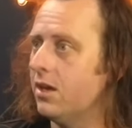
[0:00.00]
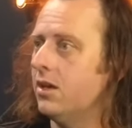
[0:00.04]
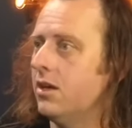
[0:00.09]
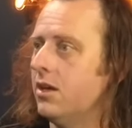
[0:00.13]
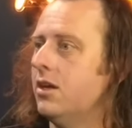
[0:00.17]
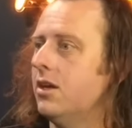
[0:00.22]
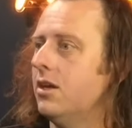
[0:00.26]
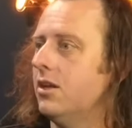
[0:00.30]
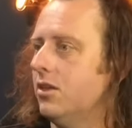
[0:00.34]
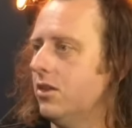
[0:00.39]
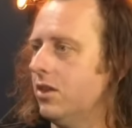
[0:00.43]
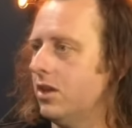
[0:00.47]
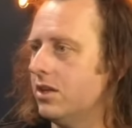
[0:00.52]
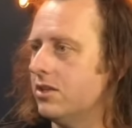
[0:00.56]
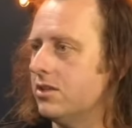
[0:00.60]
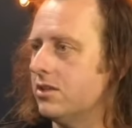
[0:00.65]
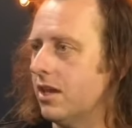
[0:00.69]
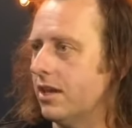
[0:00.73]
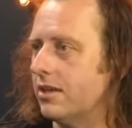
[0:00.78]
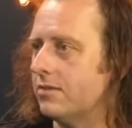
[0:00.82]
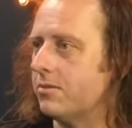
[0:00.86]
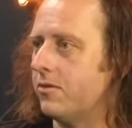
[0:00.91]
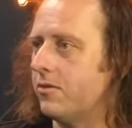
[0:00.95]
mm. these
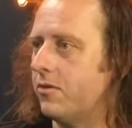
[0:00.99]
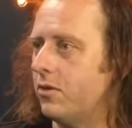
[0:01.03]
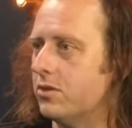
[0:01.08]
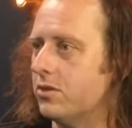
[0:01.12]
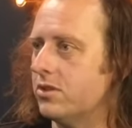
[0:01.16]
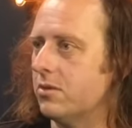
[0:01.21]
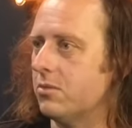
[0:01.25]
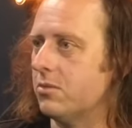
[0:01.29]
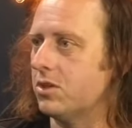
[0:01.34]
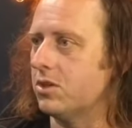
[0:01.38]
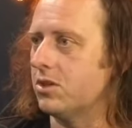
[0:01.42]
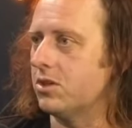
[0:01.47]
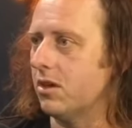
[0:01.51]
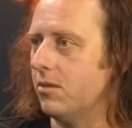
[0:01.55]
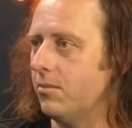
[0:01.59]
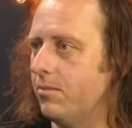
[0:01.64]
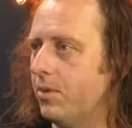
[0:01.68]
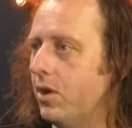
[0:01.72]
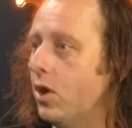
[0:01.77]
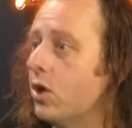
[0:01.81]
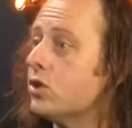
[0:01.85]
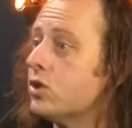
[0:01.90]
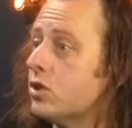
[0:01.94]
days before somebody's going to
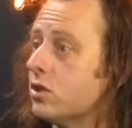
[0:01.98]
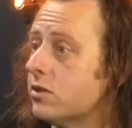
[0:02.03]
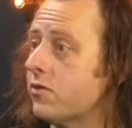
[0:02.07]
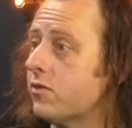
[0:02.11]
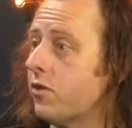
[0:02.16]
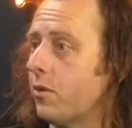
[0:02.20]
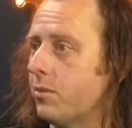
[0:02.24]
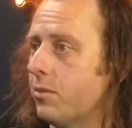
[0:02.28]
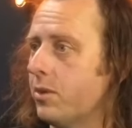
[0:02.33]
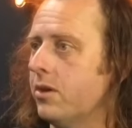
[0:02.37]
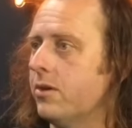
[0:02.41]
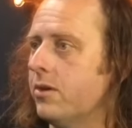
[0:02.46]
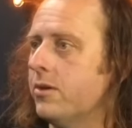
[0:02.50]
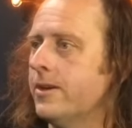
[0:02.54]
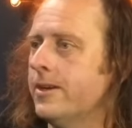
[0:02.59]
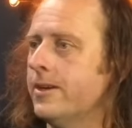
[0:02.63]
purchase from you.